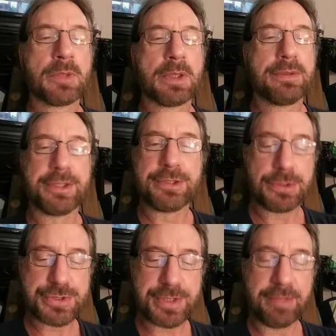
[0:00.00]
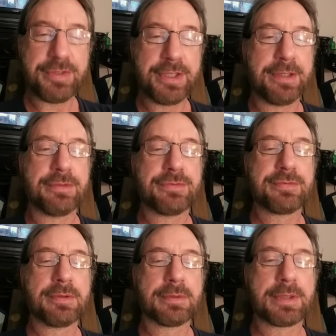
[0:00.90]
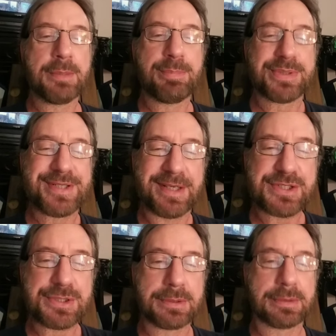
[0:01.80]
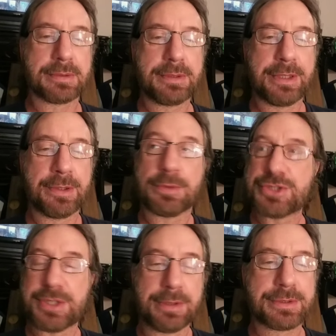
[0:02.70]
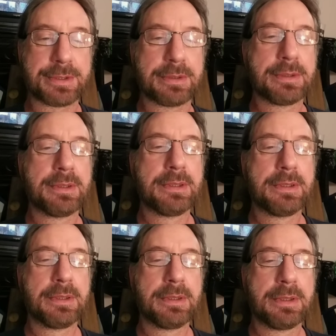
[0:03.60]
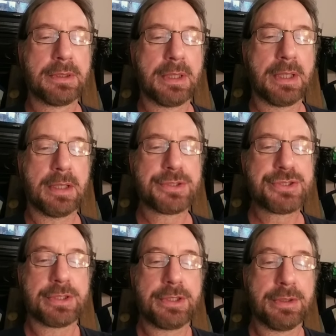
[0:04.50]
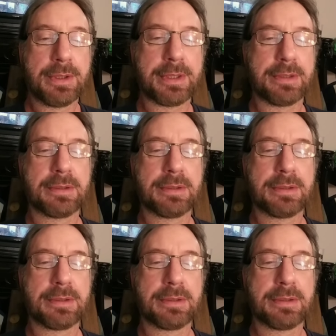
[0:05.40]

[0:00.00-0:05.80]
Then your safety needs, okay? Protection, shelter, security,